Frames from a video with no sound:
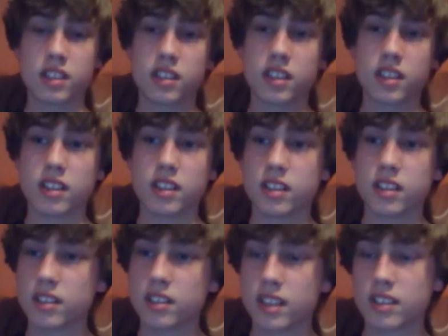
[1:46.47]
And
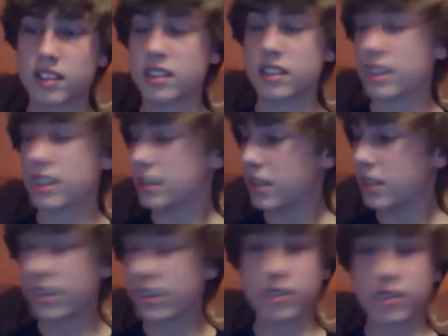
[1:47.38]
that's about
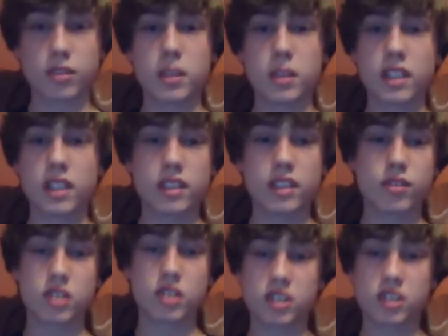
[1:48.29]
it for my
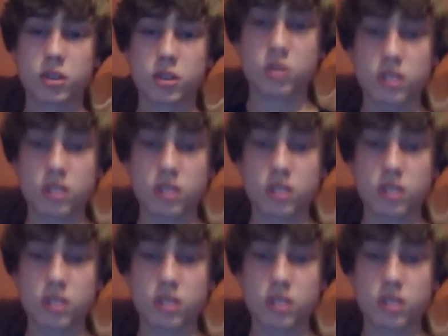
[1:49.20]
first goal.